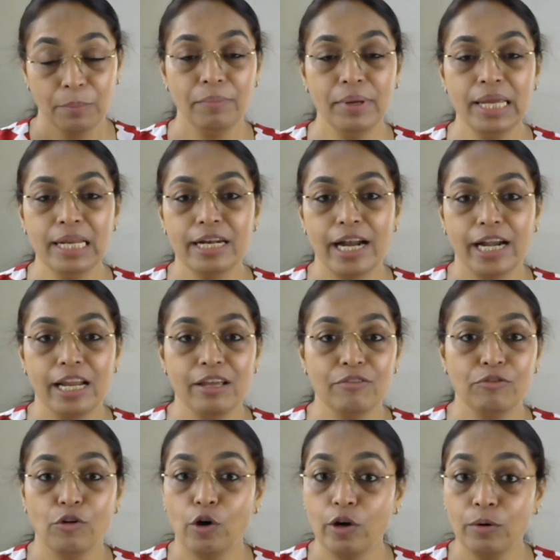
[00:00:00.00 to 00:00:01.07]
Be ready
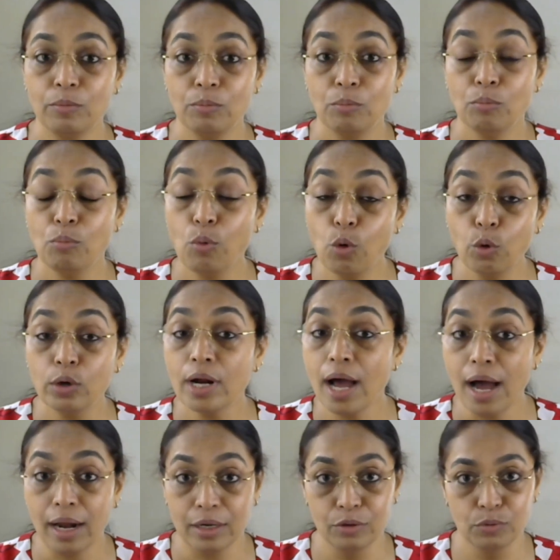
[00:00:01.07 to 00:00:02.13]
for more
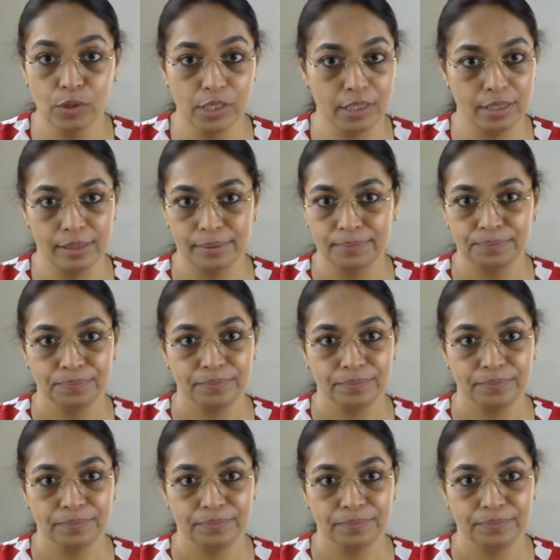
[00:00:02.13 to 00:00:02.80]
hard work